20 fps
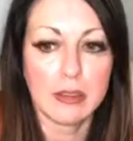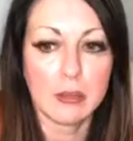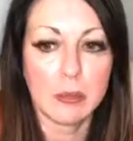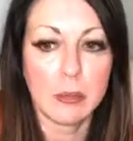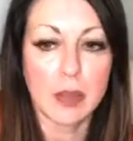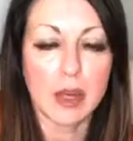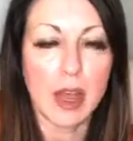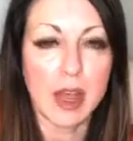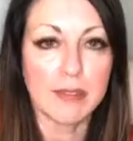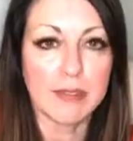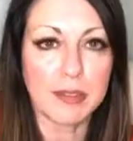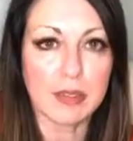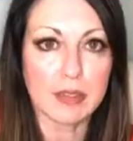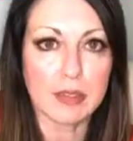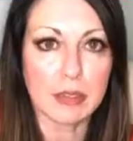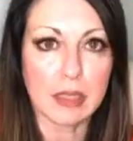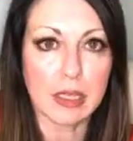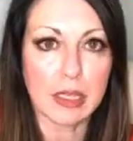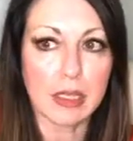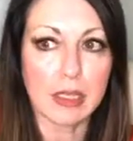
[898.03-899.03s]
But
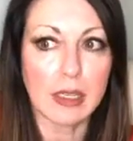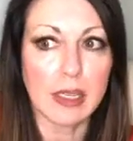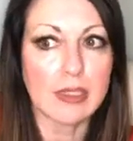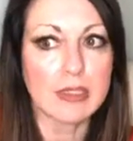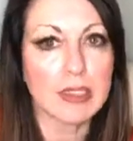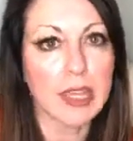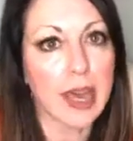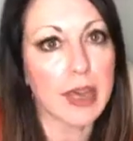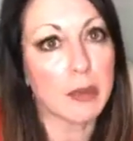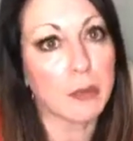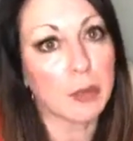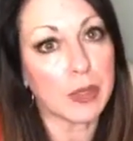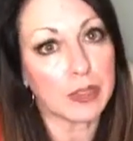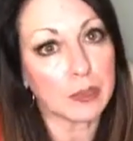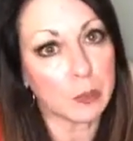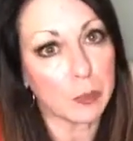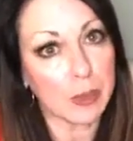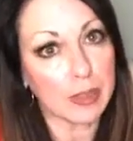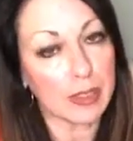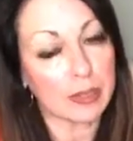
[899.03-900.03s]
obviously, it's got to be
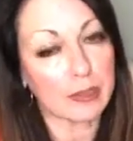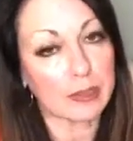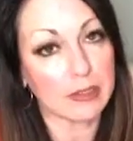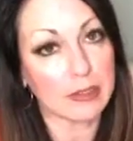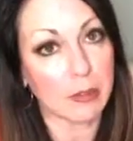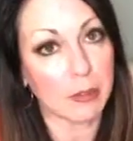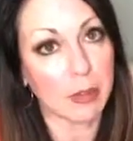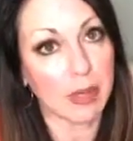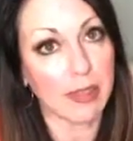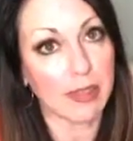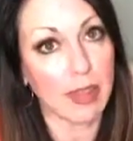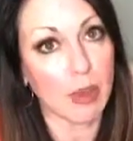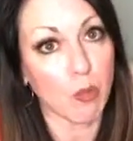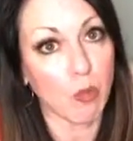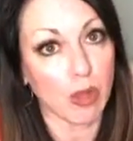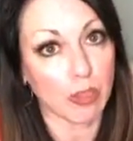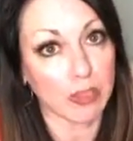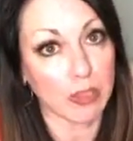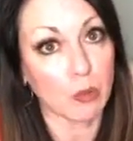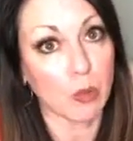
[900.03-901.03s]
speaking to somebody that
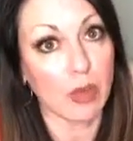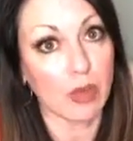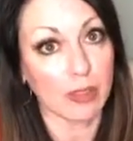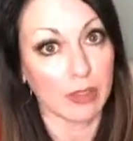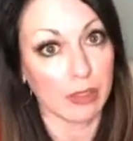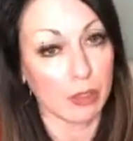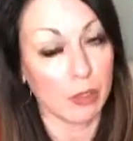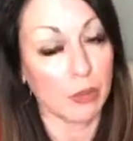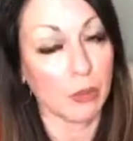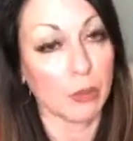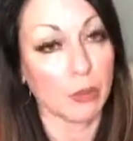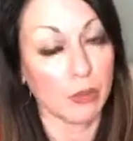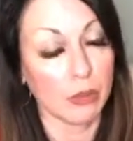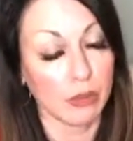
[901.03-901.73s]
wants what you